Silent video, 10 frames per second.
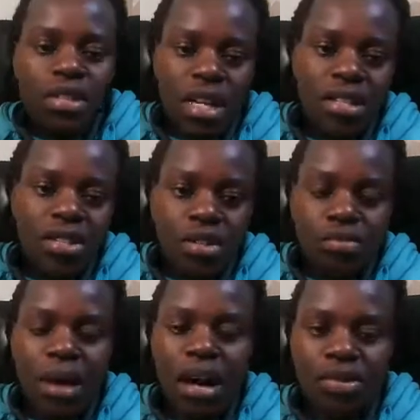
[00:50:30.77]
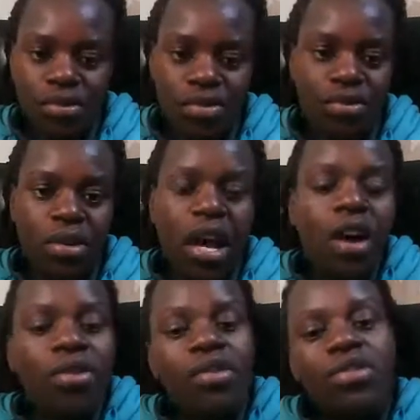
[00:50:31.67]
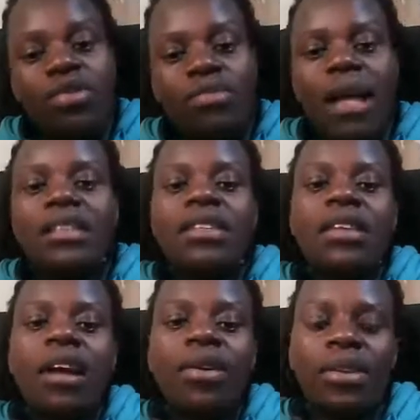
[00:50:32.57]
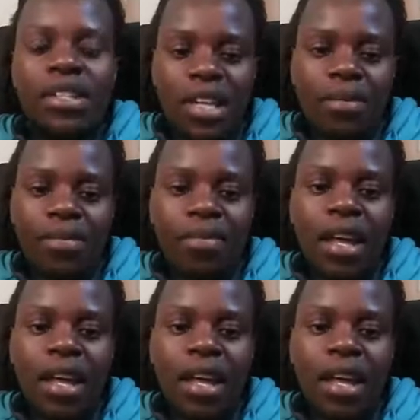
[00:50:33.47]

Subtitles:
transition back to school. Because 2 months is a long time.